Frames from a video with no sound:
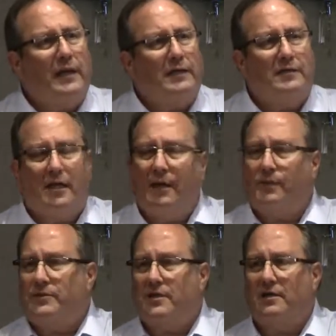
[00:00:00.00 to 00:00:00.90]
can
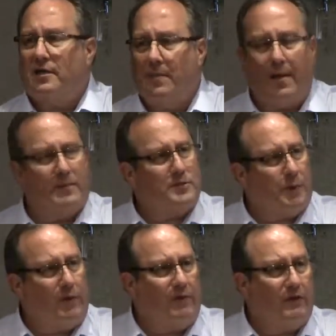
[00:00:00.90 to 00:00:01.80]
keep the Ten Commandments
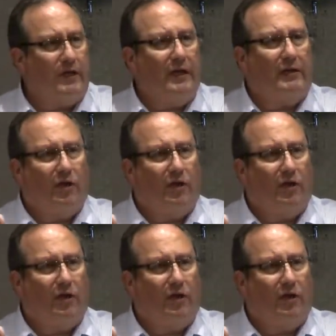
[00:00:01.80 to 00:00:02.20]
perfectly.